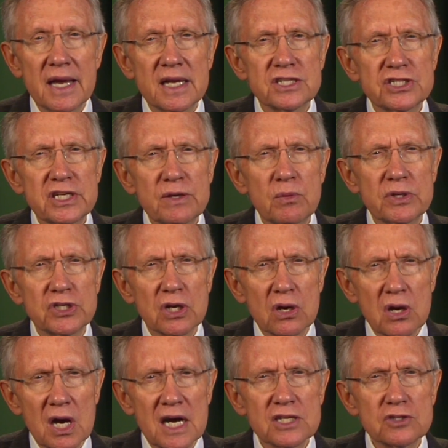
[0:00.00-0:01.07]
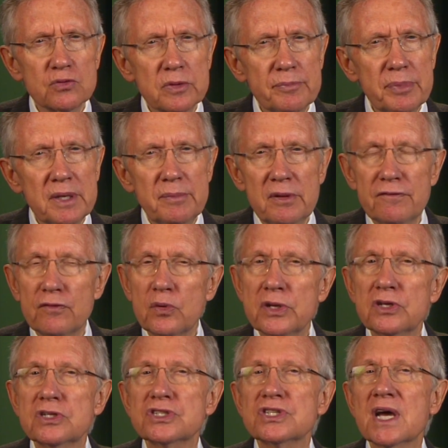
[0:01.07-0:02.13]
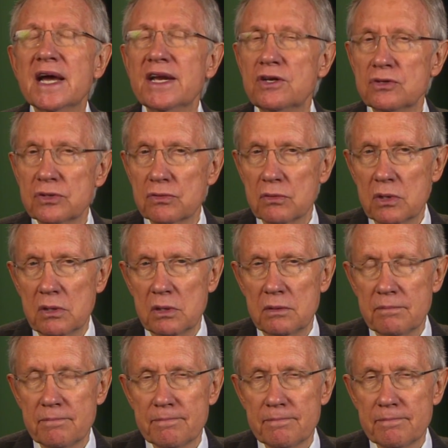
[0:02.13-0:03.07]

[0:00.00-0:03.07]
and see what your costs would be before you decide to enroll.